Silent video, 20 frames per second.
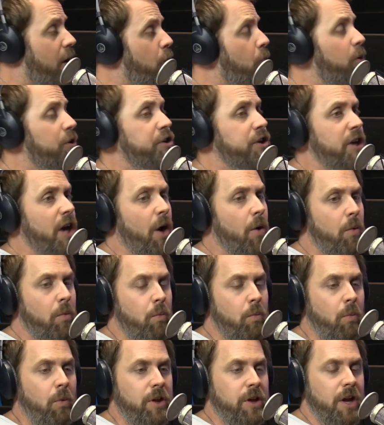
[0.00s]
well, you yeah. know,
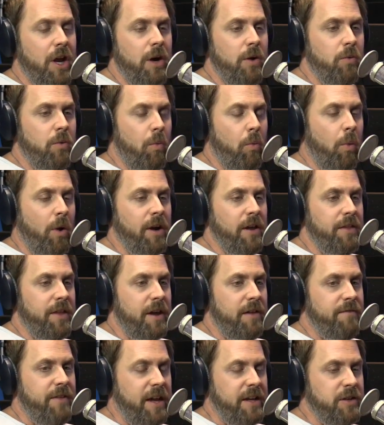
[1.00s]
you know, one of
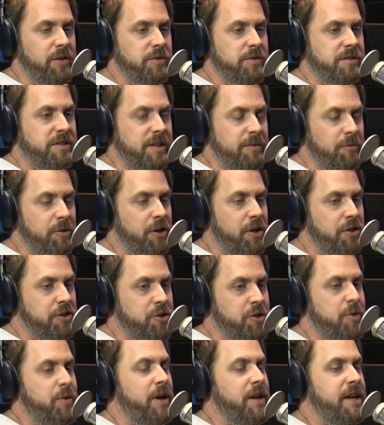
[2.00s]
the venues similar
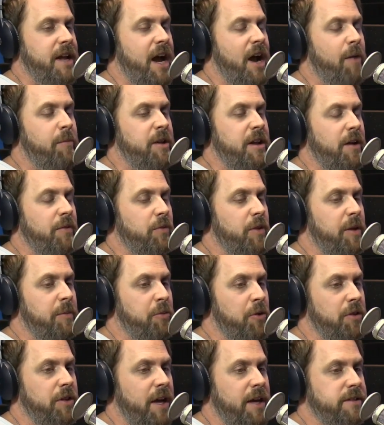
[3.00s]
to it now. I mean, not really
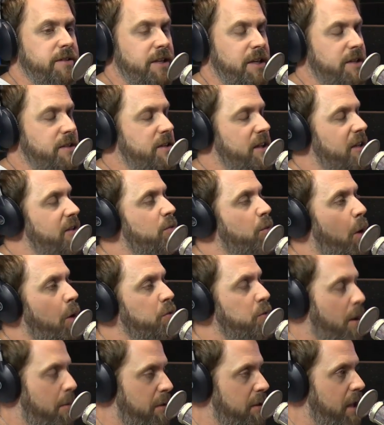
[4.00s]
burlesque is is
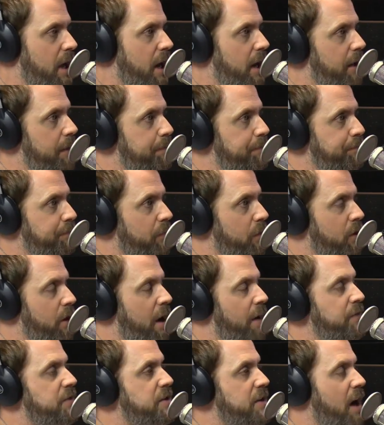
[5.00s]
Rose Rabbit Lie. Oh, you
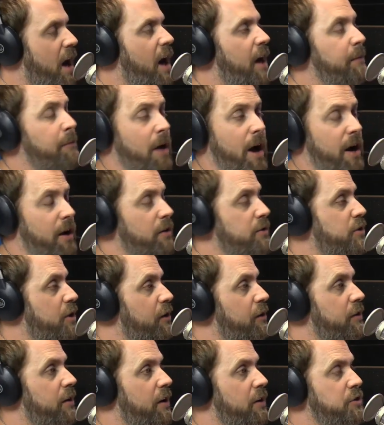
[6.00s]
have Sky Miles
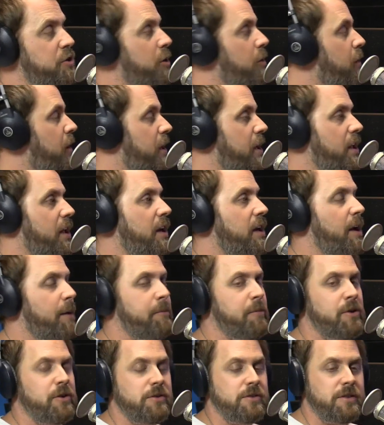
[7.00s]
venue. over there doing yes. the
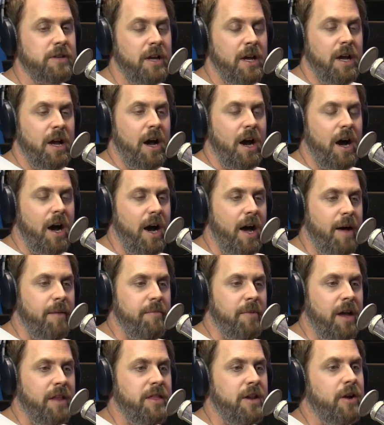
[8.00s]
numbers,
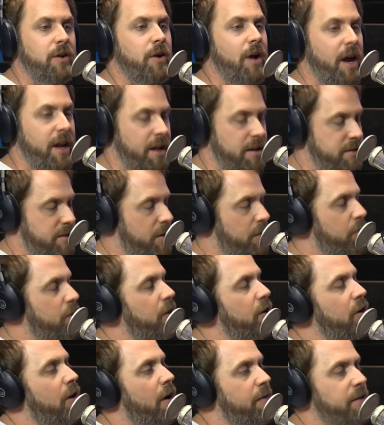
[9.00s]
um, and they're I guess they're
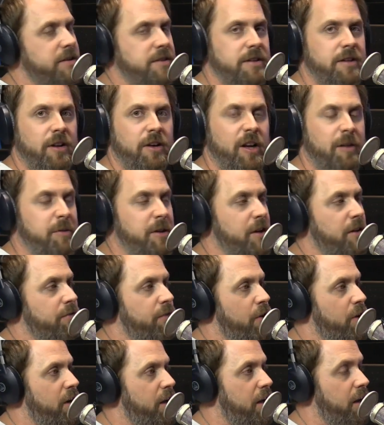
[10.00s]
you know obviously they're going to be
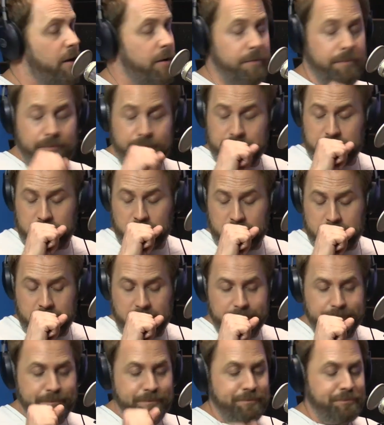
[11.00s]
converting. Excuse
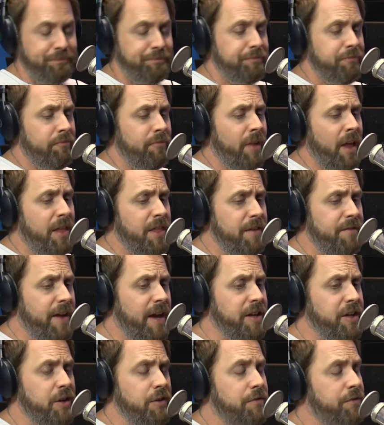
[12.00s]
me, the
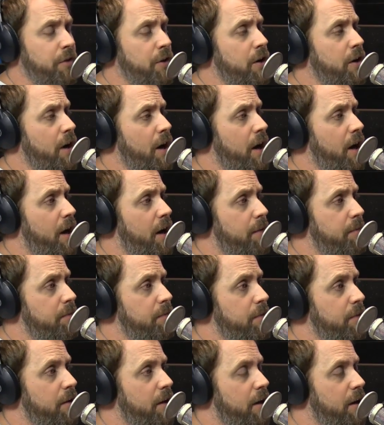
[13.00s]
venue for
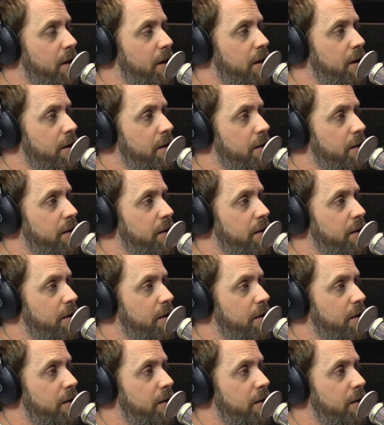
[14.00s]
um, uh,